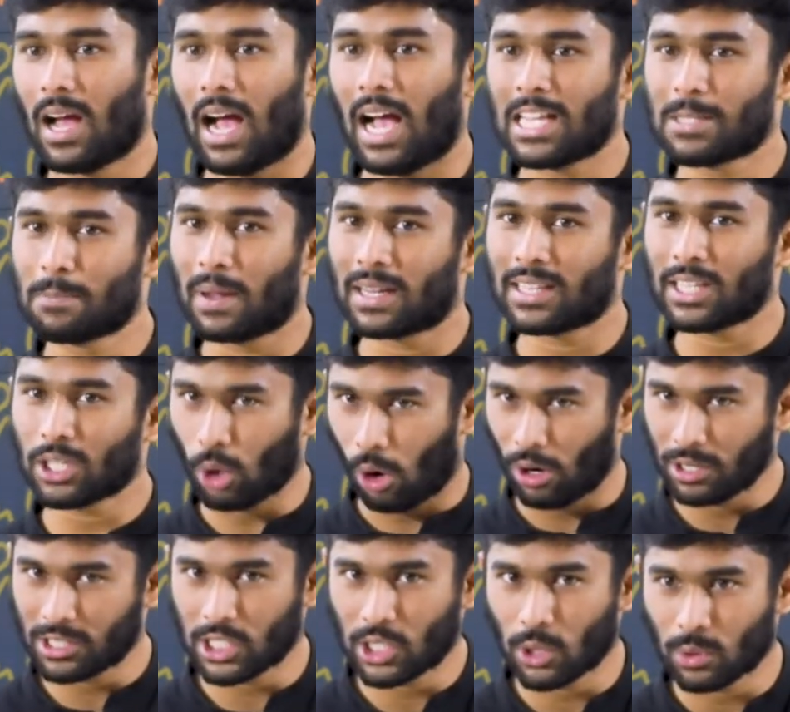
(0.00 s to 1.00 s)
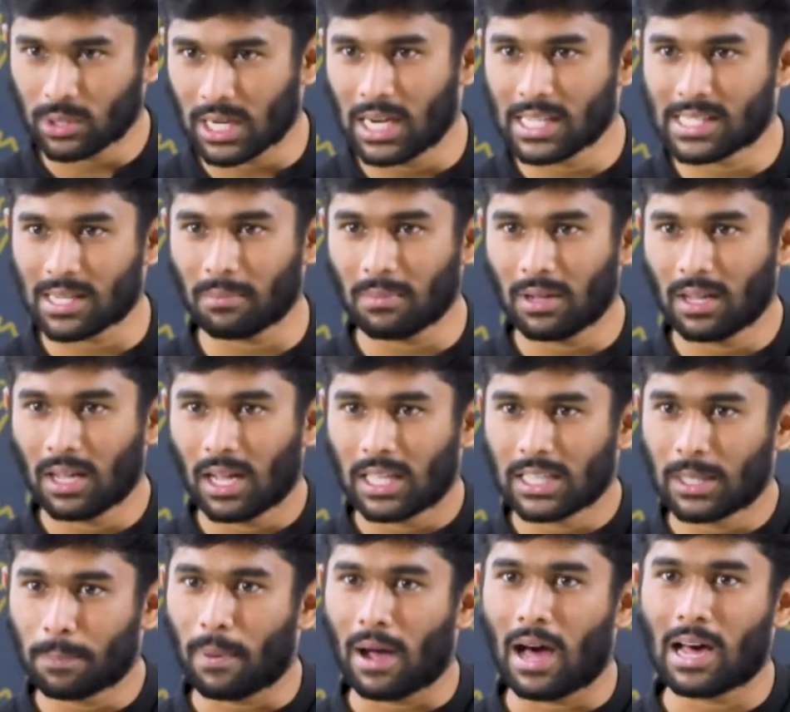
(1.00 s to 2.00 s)
As per the constitutionalism,
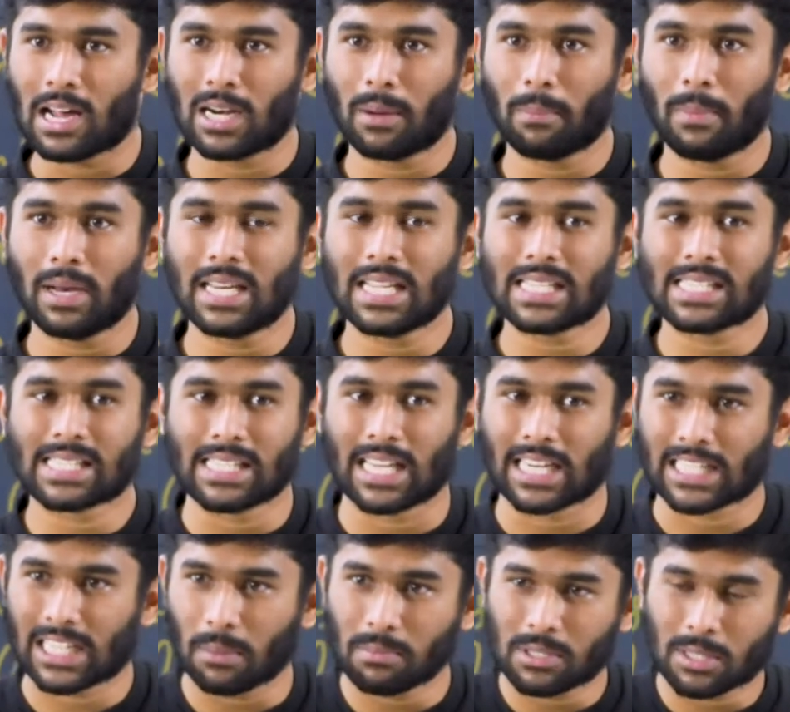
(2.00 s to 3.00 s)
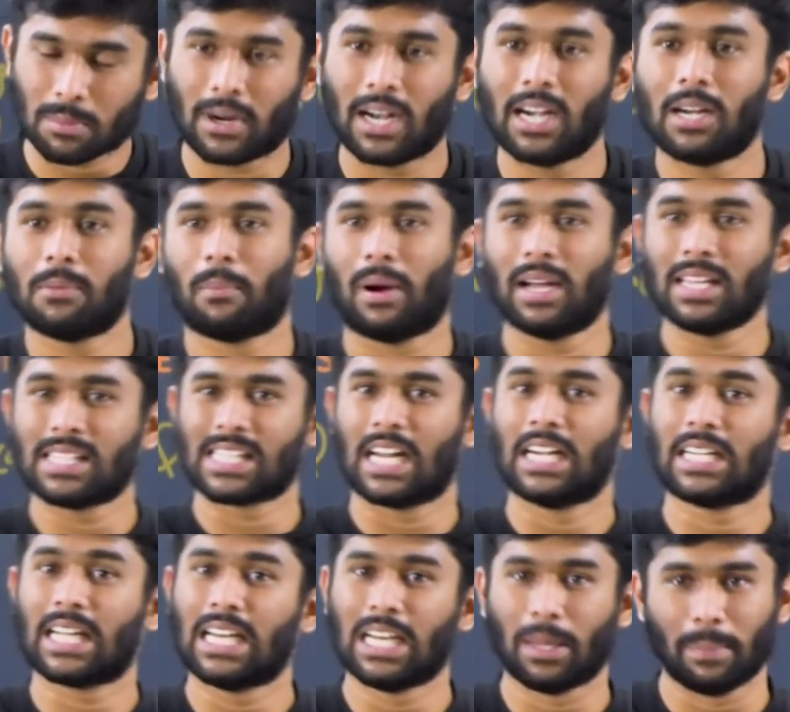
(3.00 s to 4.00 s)
the parliament is circumscribed by
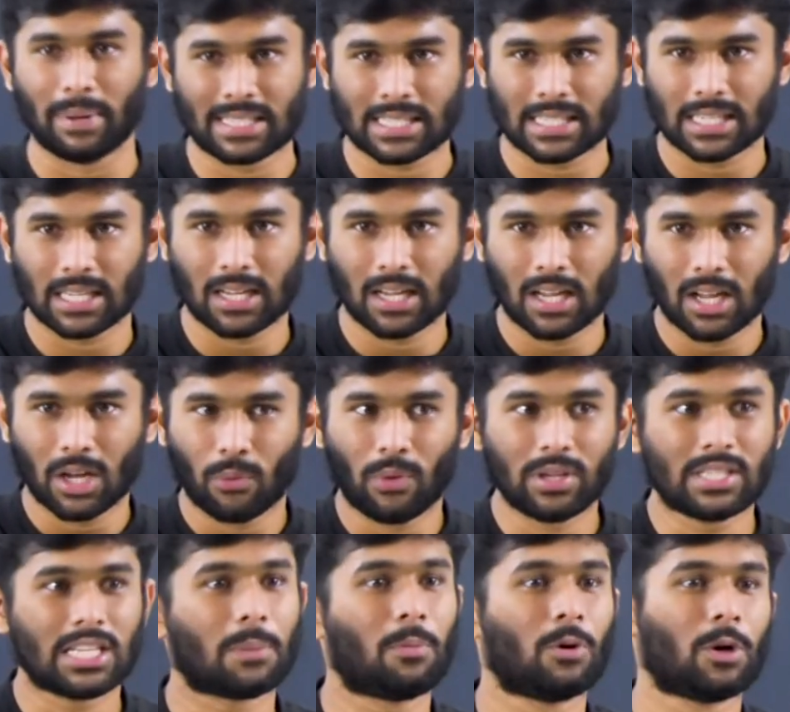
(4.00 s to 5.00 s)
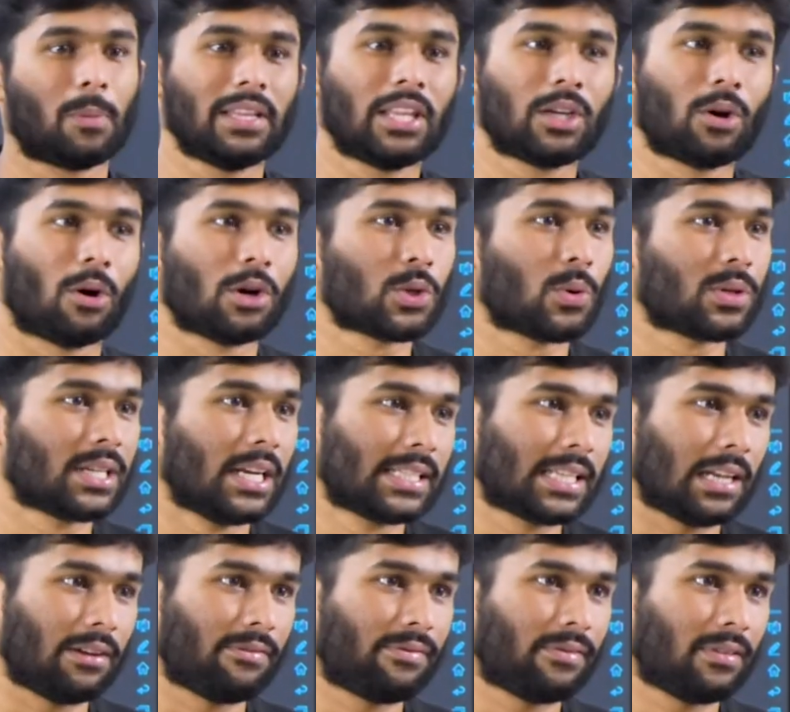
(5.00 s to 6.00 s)
certain limits which are put by the constitution
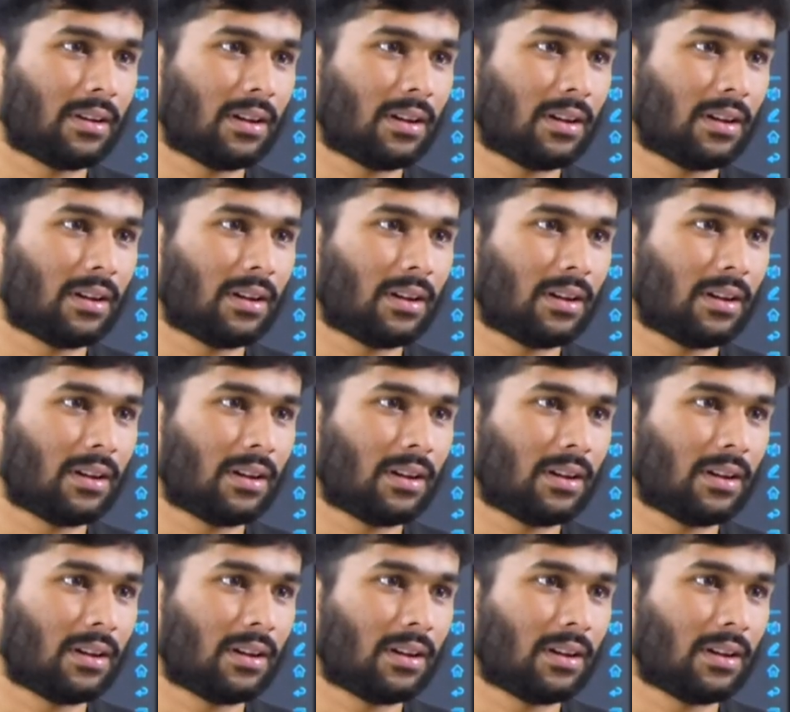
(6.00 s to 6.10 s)
itself.